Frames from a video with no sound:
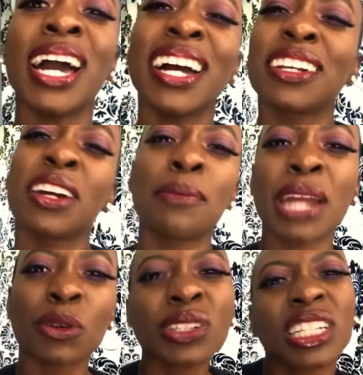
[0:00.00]
I don't know. I'm
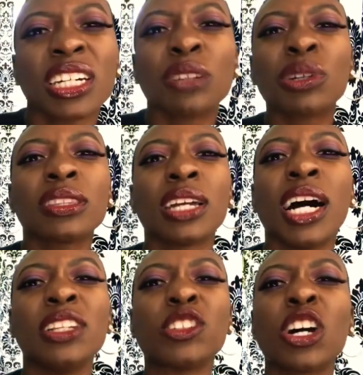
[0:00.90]
not really good with the
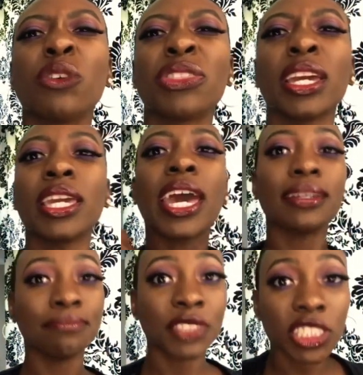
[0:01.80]
undertone thing
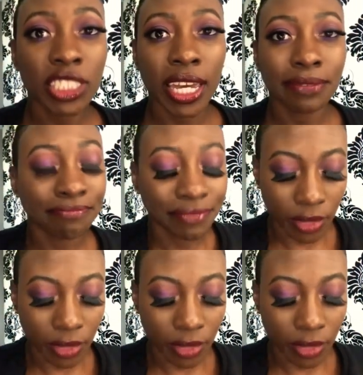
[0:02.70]
just yet.